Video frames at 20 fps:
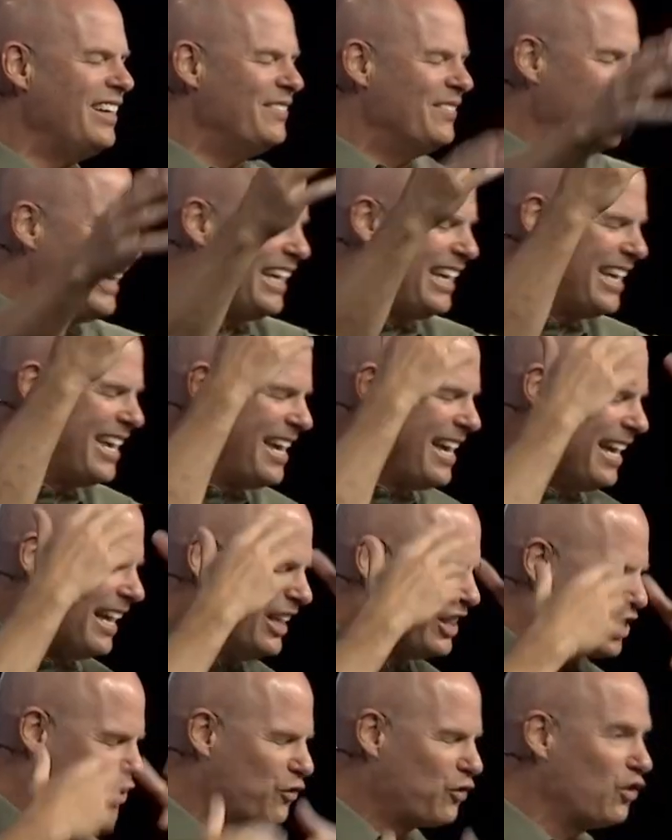me.
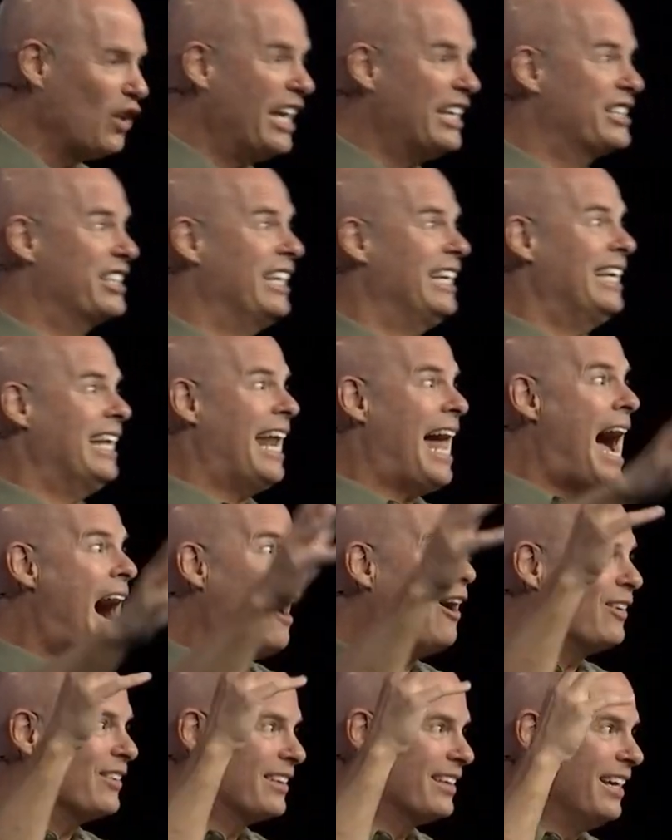It's fleshing it
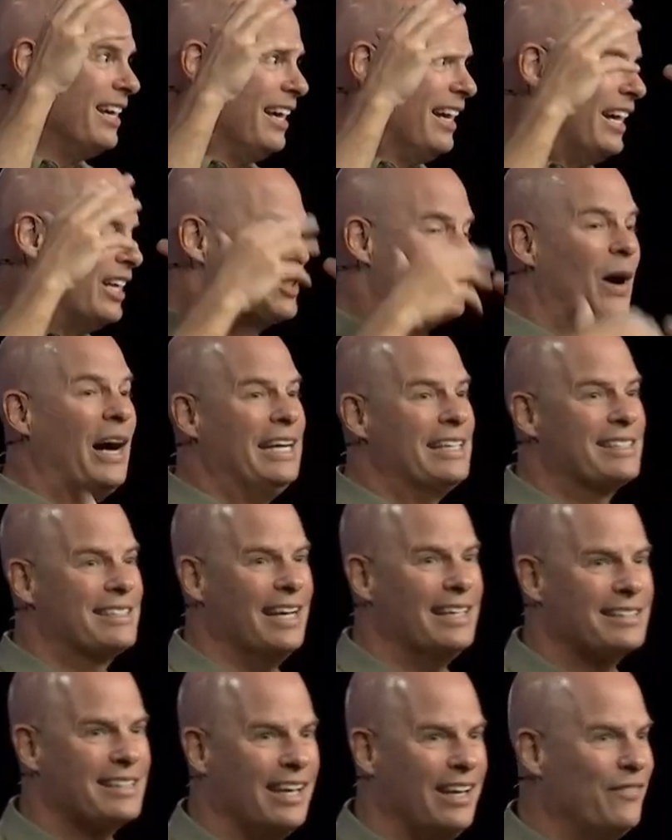out. It's why he
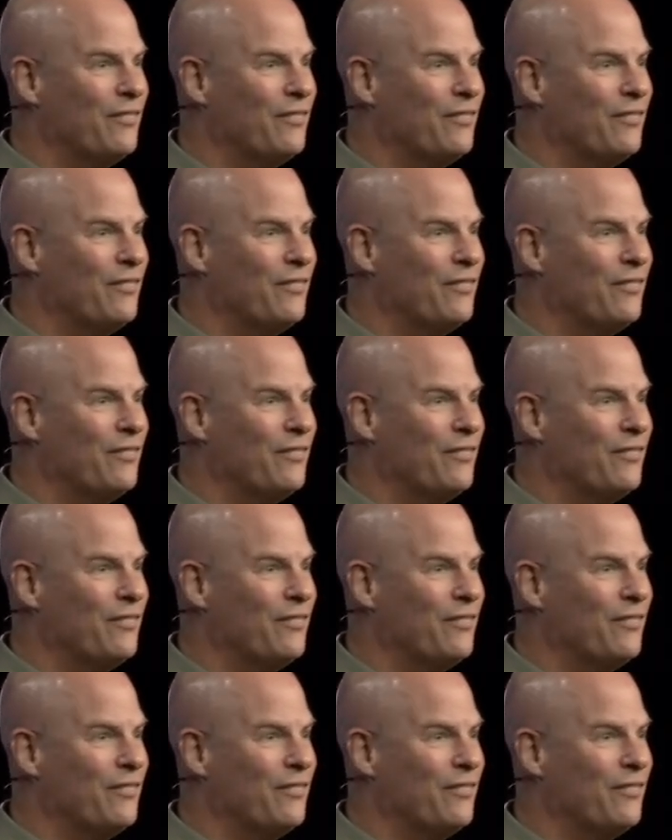says in